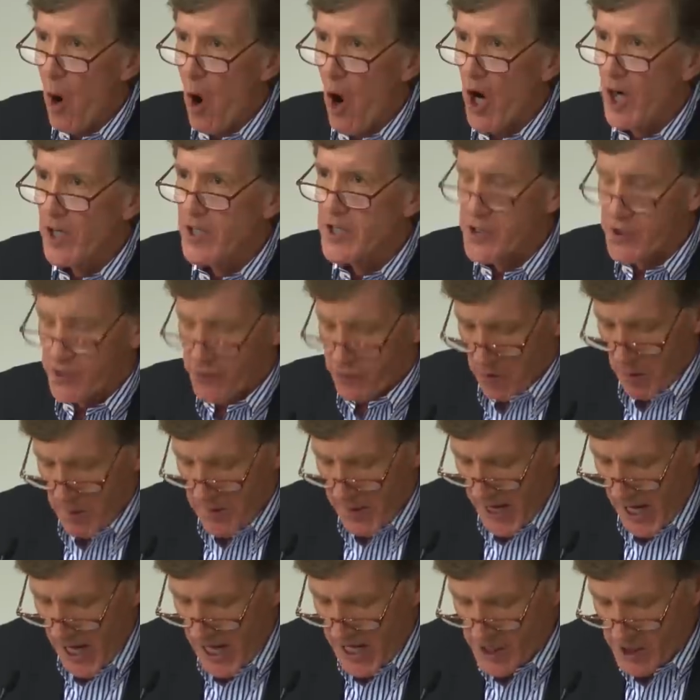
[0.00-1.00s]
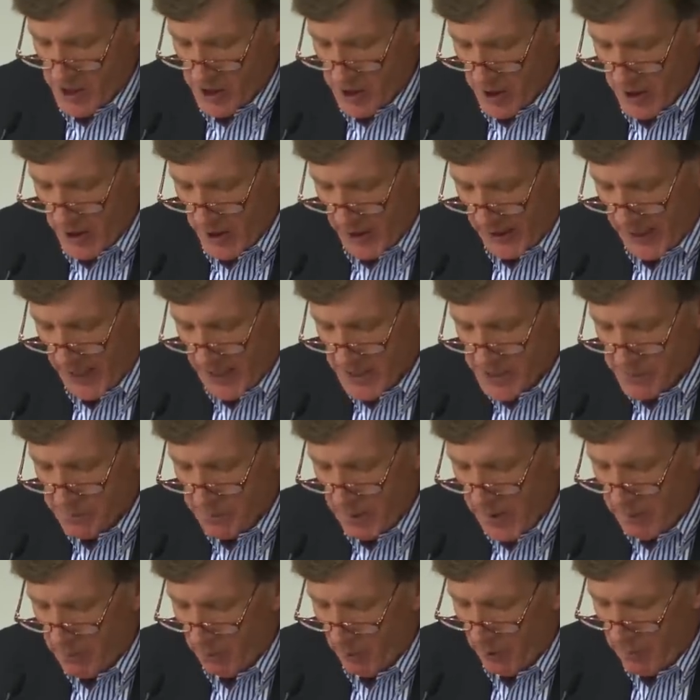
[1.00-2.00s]
more discrimination against
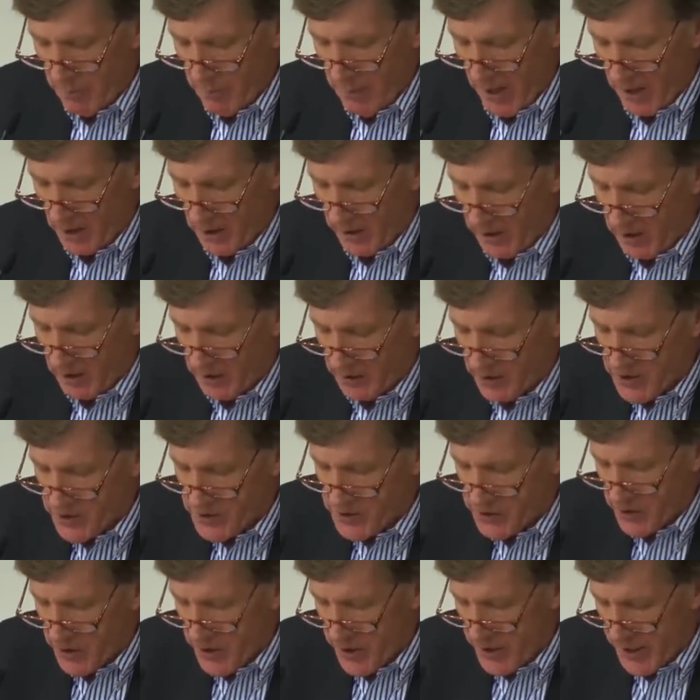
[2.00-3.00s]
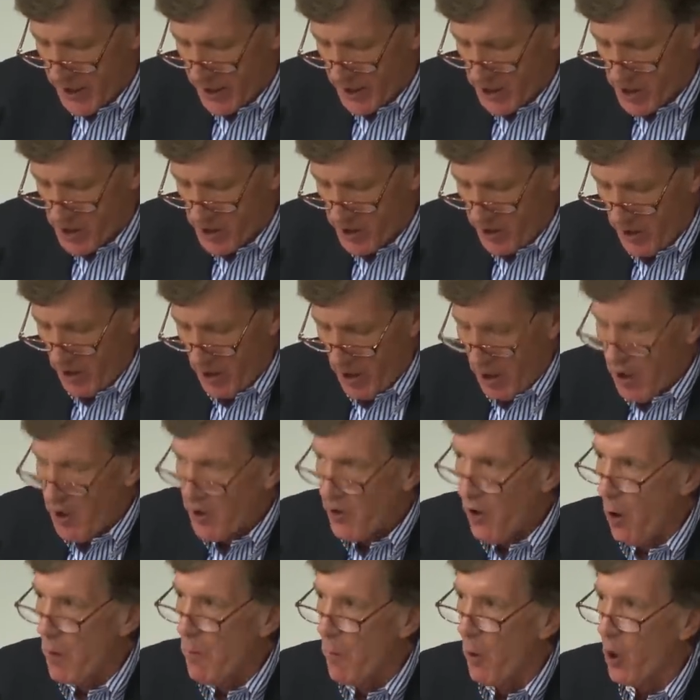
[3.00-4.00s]
people with mental illness or addiction.
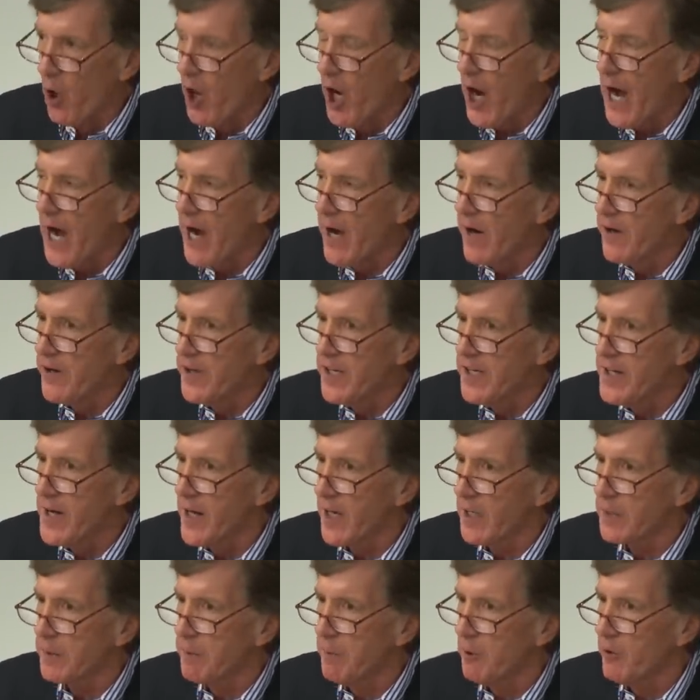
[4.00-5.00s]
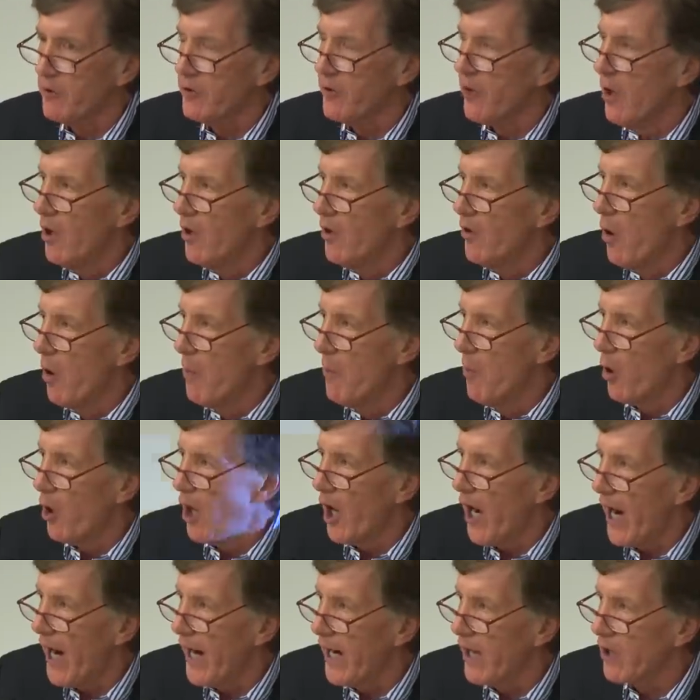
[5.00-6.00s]
No more higher deductibles. No
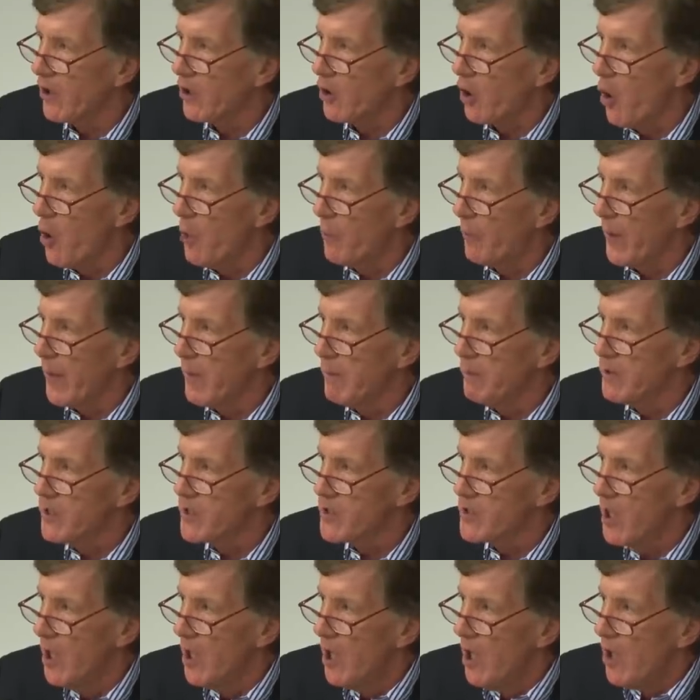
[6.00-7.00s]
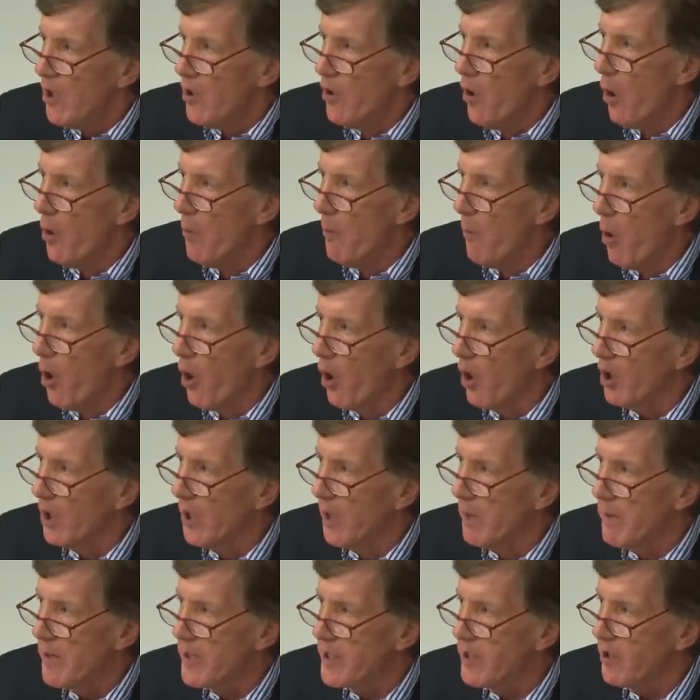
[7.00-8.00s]
more higher copayments. No more
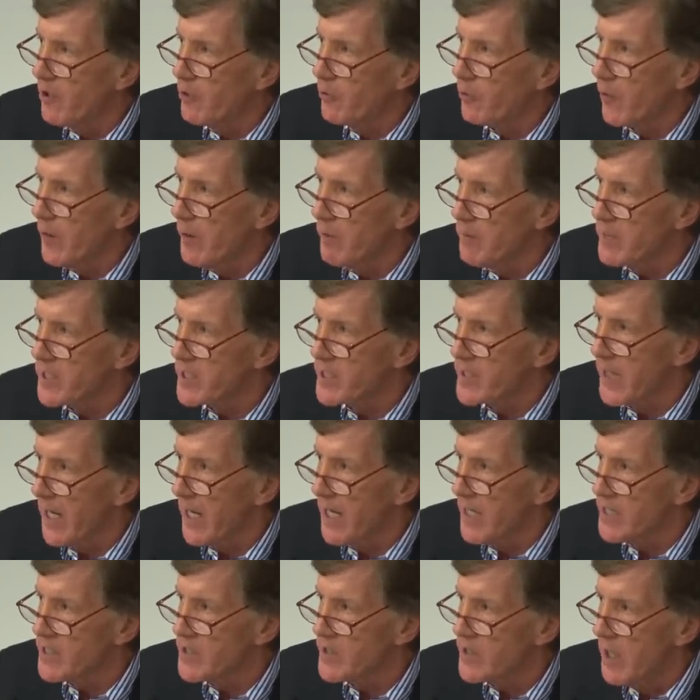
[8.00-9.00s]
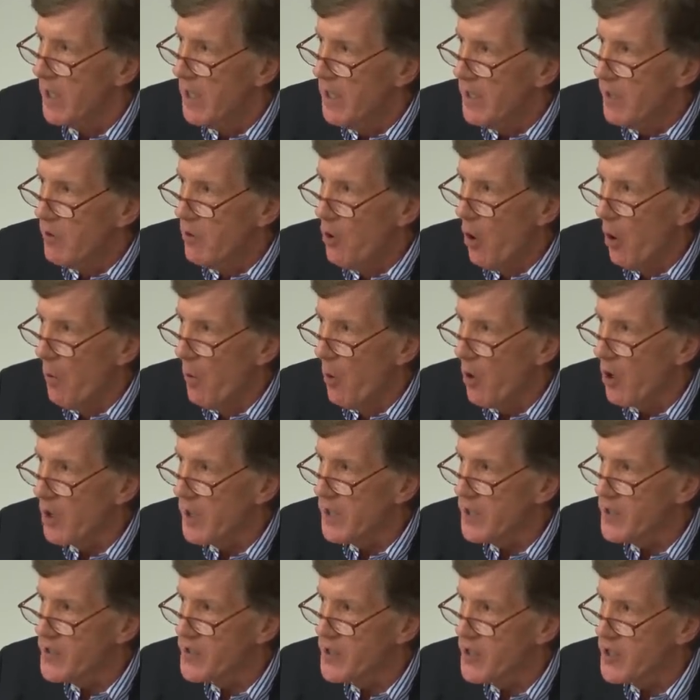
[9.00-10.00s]
limited treatment stays. No more
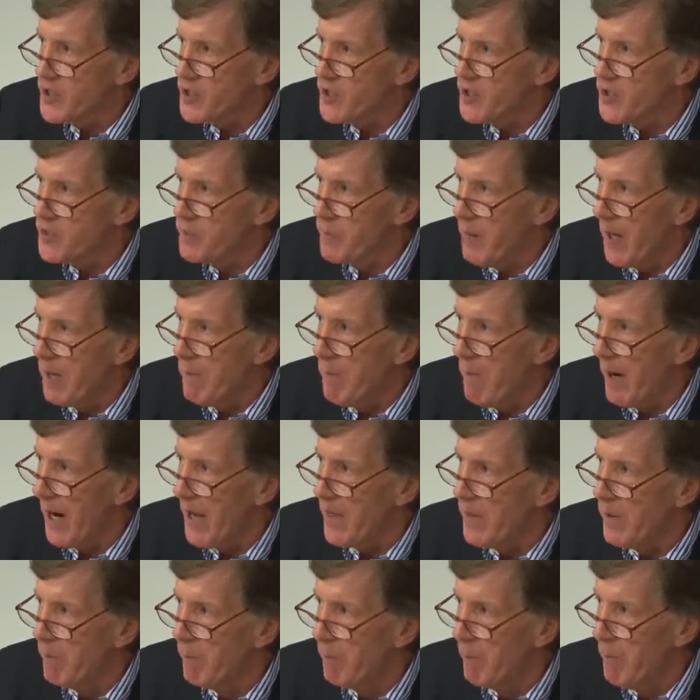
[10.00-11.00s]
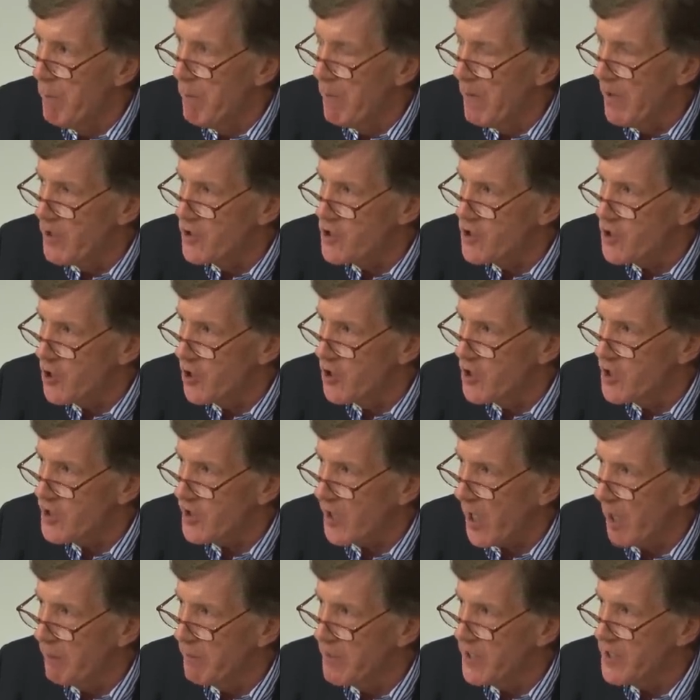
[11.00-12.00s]
decisions made by the insurance
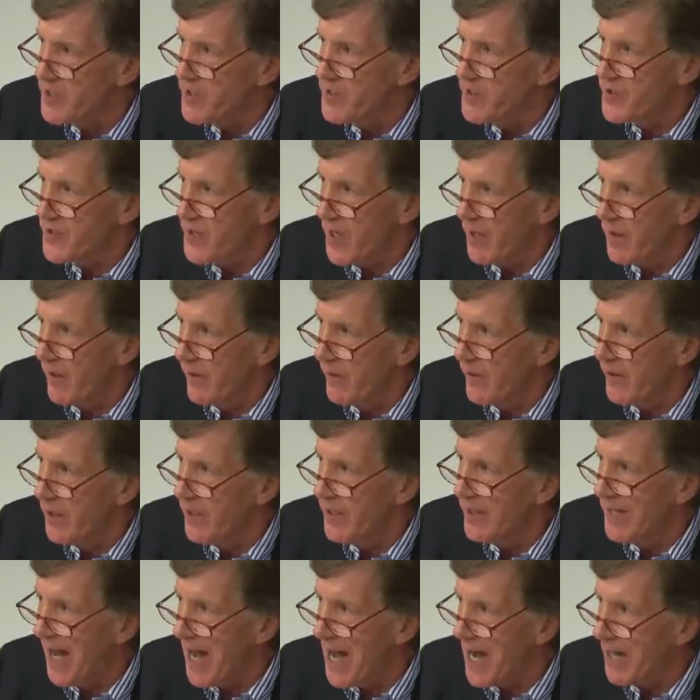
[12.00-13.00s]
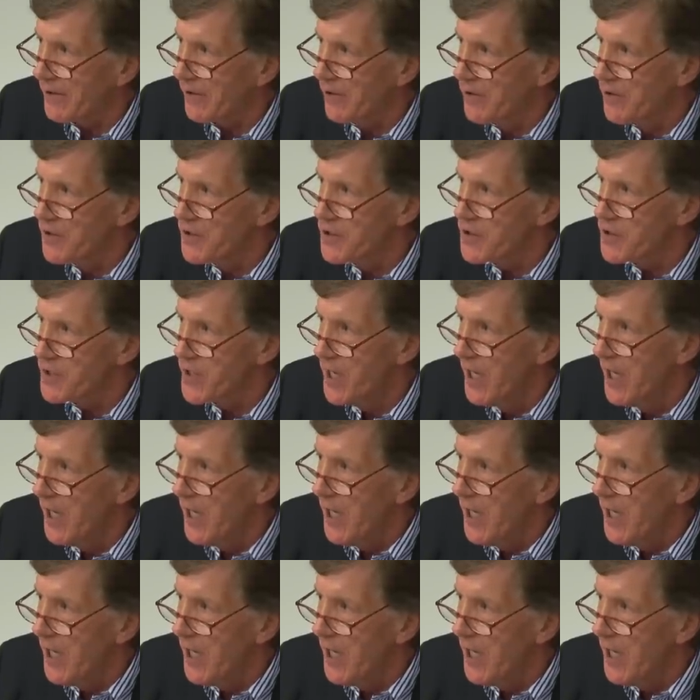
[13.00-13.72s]
companies instead of the doctors